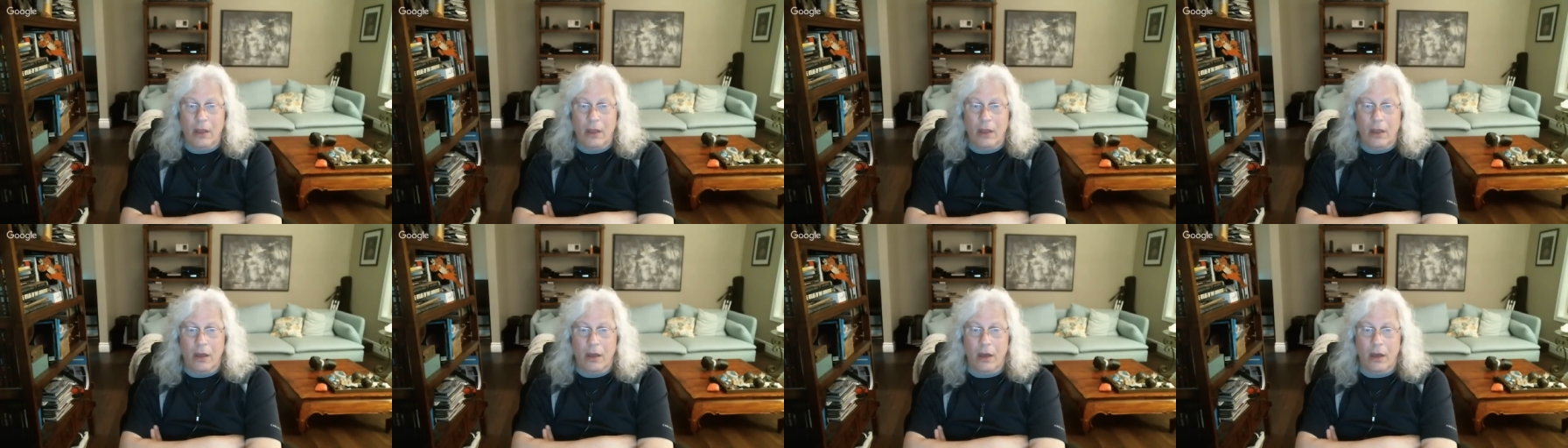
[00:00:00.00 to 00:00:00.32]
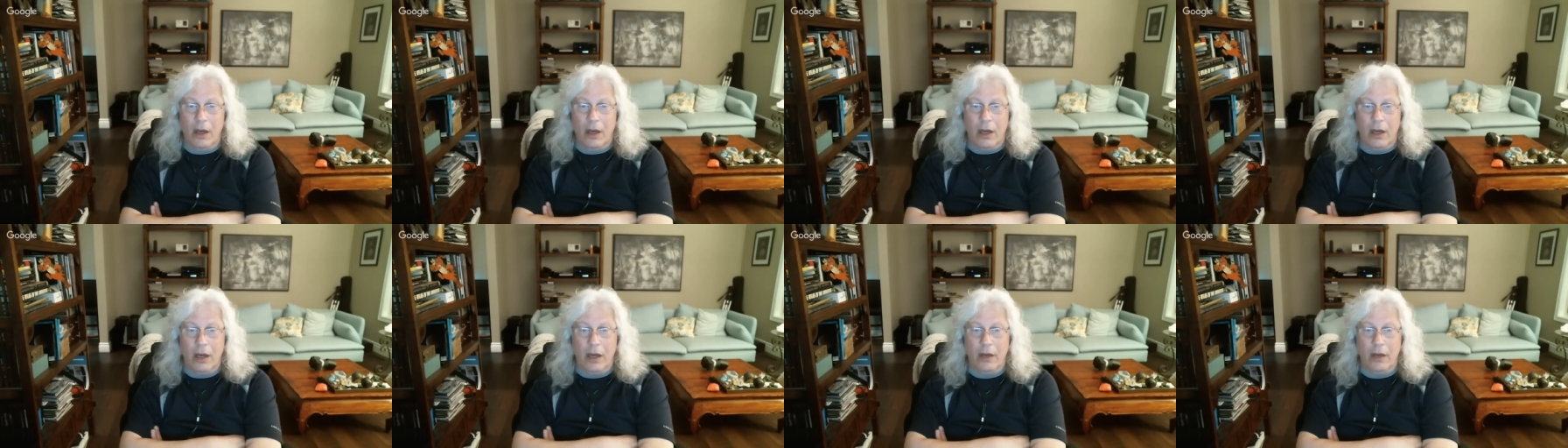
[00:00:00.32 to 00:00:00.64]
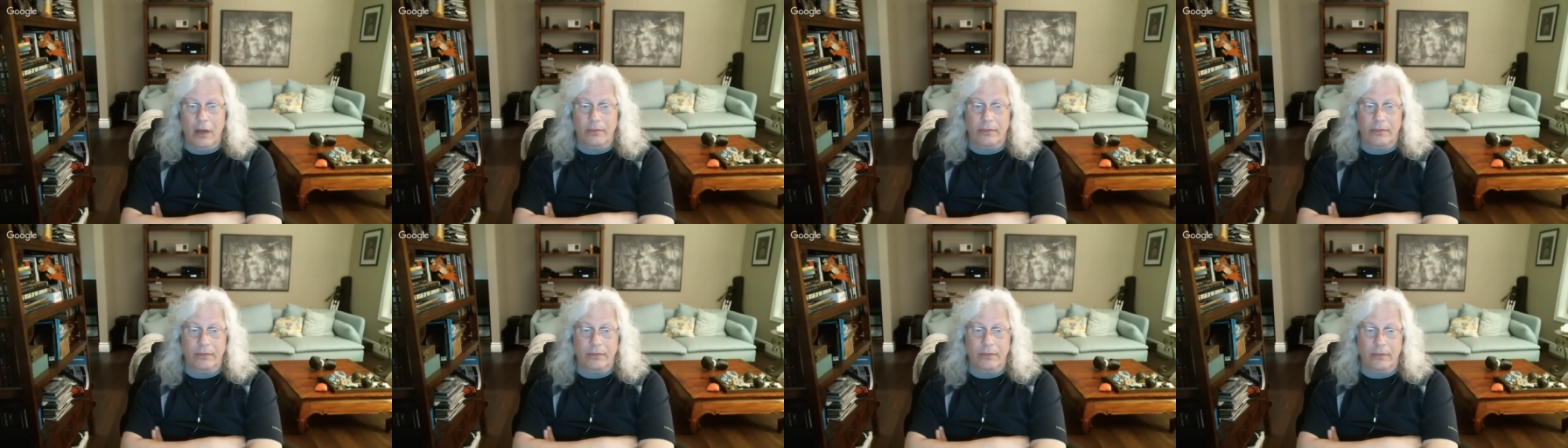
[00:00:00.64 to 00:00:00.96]

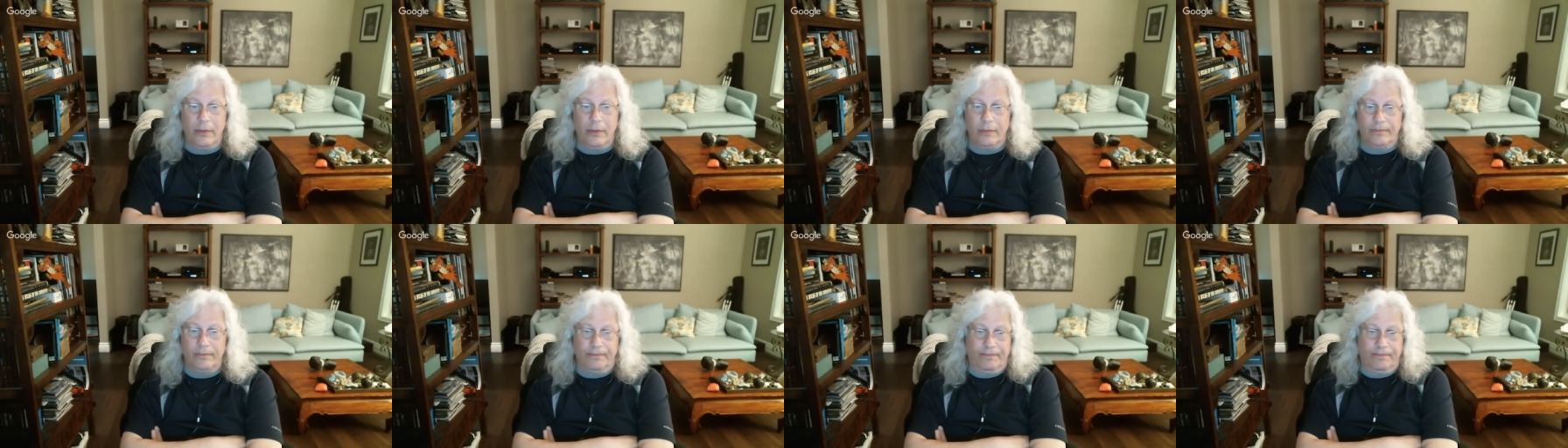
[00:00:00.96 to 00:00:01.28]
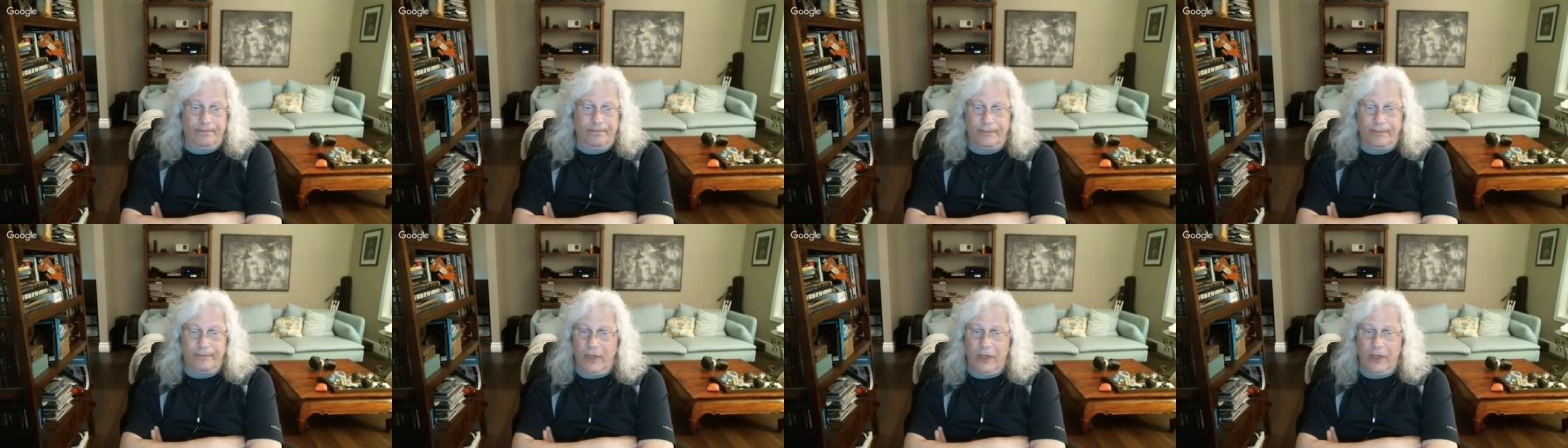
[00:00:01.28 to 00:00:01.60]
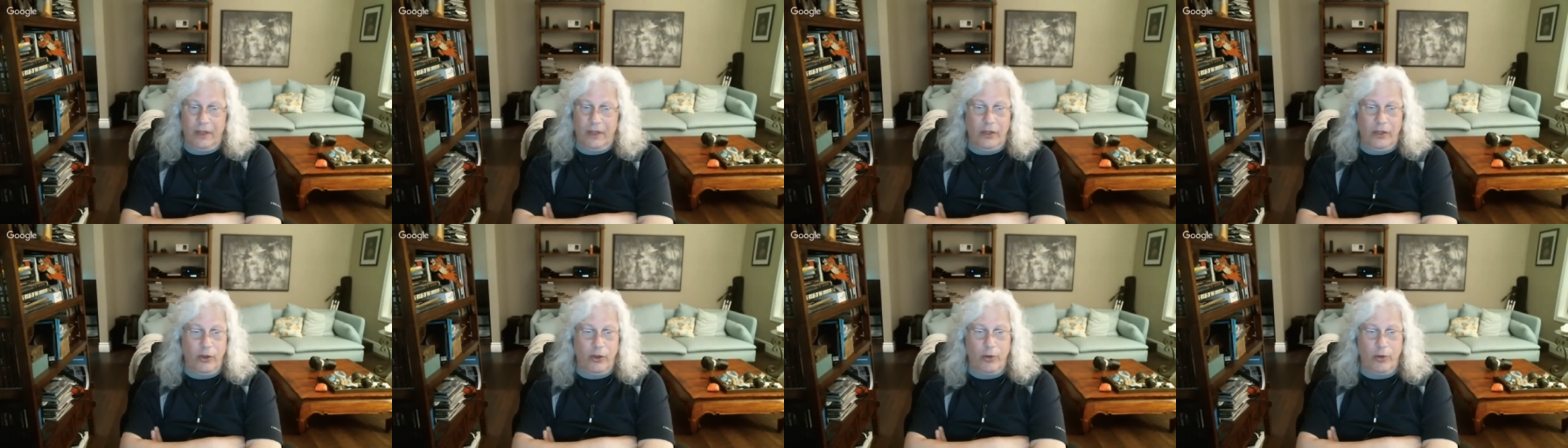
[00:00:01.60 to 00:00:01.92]
Uh,
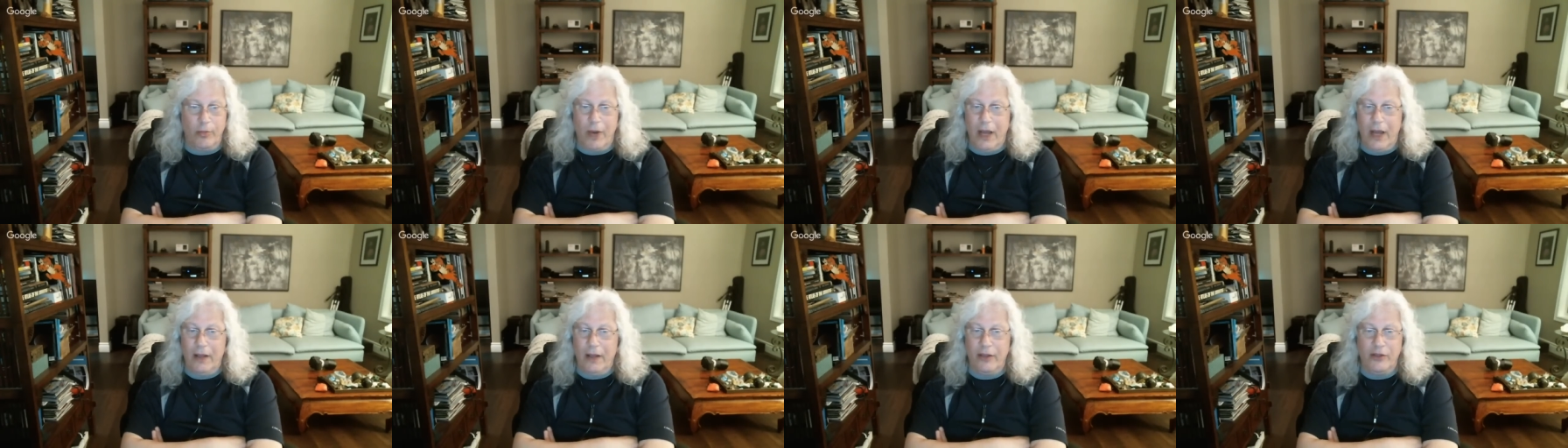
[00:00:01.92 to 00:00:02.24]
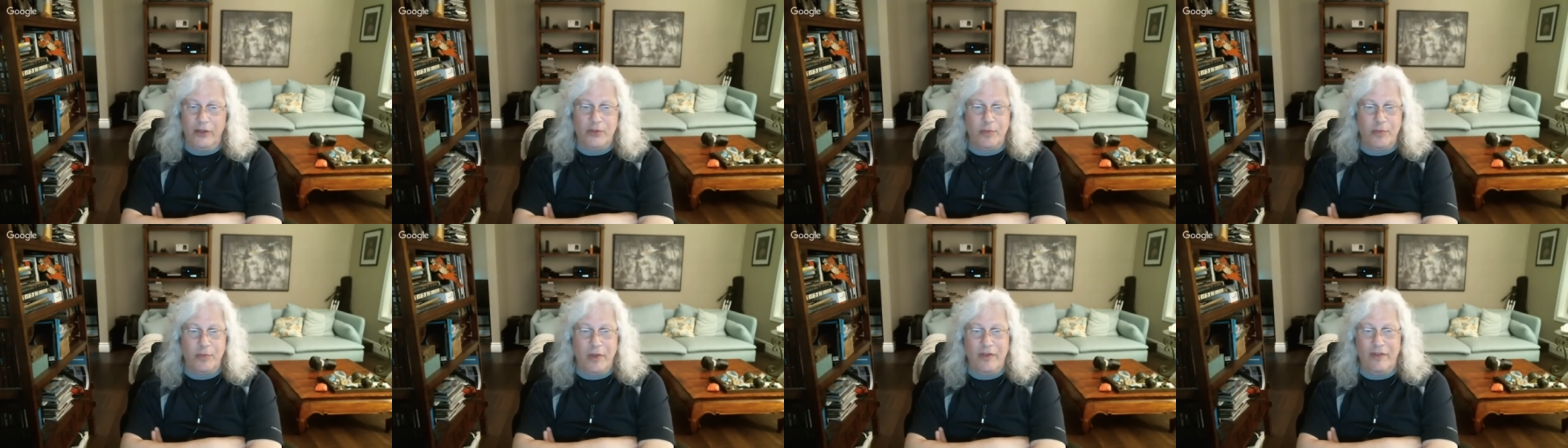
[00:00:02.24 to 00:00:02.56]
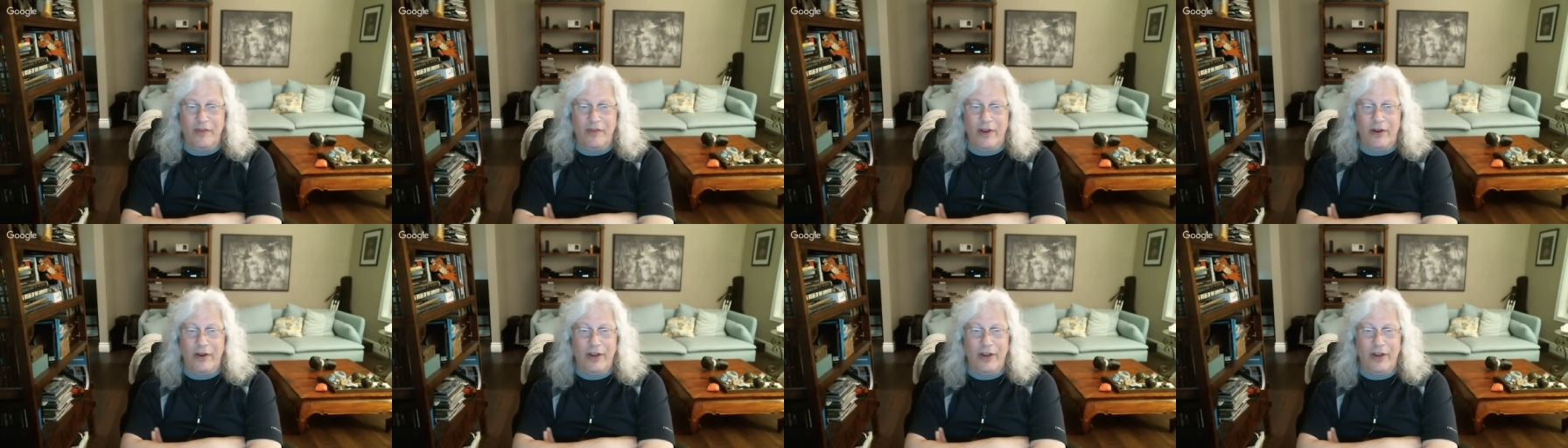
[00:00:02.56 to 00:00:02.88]
your mileage may
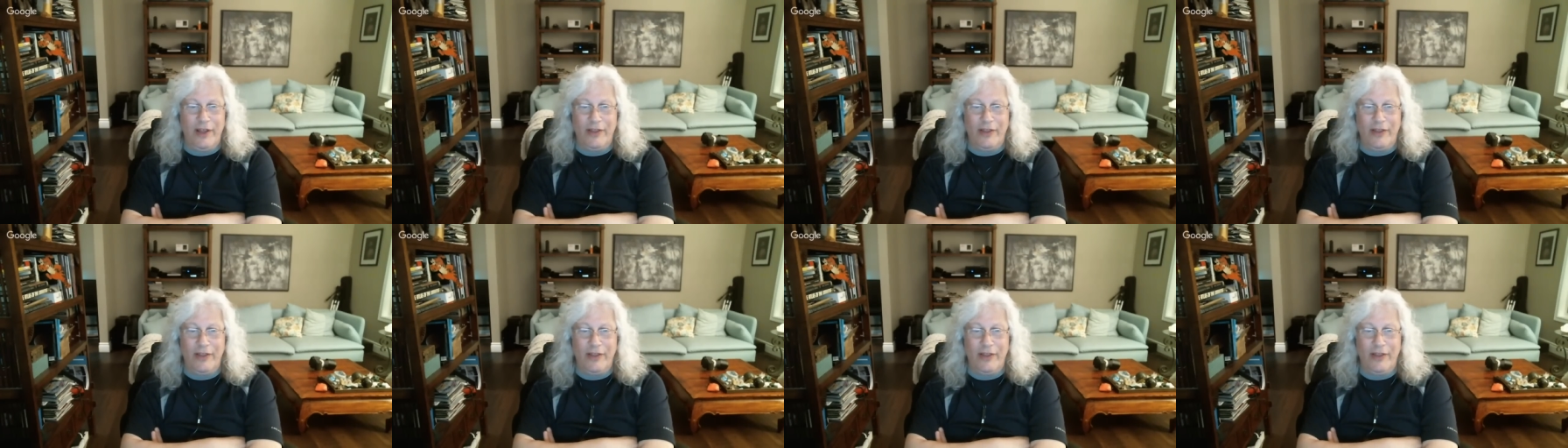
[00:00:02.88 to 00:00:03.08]
vary.